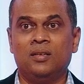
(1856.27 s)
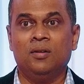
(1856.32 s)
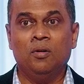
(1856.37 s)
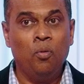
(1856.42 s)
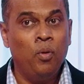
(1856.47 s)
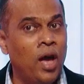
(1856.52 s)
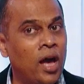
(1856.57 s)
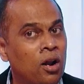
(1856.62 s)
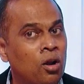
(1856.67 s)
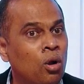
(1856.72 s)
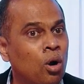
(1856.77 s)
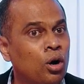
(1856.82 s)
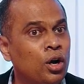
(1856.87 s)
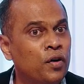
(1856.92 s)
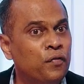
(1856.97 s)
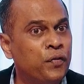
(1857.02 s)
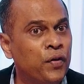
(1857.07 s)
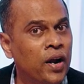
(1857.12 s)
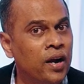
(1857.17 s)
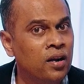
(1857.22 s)
We are no
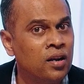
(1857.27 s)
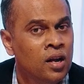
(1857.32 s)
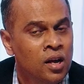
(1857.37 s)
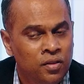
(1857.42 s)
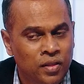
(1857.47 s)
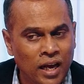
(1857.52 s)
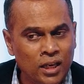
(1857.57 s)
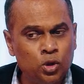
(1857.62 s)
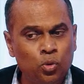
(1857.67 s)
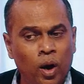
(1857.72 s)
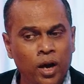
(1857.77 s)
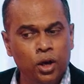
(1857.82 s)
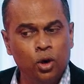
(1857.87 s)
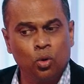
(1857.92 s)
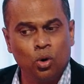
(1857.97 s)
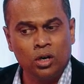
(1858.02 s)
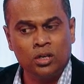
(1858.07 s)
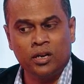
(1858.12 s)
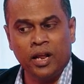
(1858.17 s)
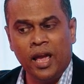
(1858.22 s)
different. That's why you
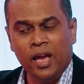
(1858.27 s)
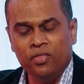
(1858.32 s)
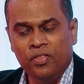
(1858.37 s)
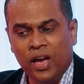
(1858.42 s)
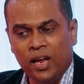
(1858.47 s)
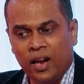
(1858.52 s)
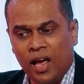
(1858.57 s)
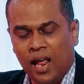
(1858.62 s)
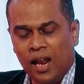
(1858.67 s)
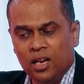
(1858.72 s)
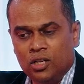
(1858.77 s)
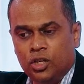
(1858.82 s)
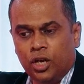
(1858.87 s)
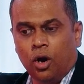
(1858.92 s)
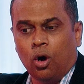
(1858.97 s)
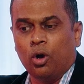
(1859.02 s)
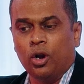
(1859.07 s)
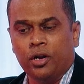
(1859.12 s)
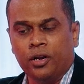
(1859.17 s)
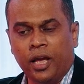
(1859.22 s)
could take the analogy
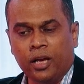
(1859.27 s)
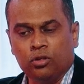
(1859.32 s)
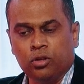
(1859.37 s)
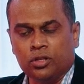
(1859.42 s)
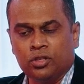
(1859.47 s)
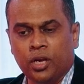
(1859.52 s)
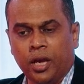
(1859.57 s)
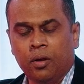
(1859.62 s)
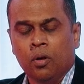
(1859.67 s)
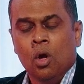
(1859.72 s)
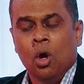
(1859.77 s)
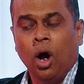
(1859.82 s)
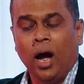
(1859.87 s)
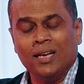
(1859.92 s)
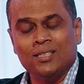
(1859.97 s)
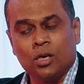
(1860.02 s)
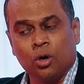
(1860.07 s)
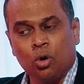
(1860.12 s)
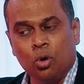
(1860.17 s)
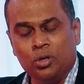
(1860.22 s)
or you take the thing
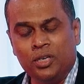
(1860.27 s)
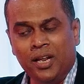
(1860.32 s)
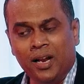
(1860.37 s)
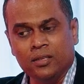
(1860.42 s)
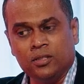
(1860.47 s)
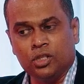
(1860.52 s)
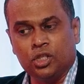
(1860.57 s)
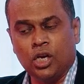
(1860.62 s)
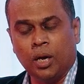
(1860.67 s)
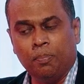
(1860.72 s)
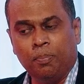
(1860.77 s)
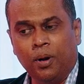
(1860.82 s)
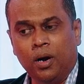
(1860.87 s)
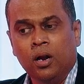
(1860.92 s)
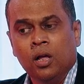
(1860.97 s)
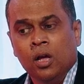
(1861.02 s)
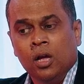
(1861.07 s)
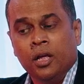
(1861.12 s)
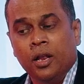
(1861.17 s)
as a routine as a shepherd.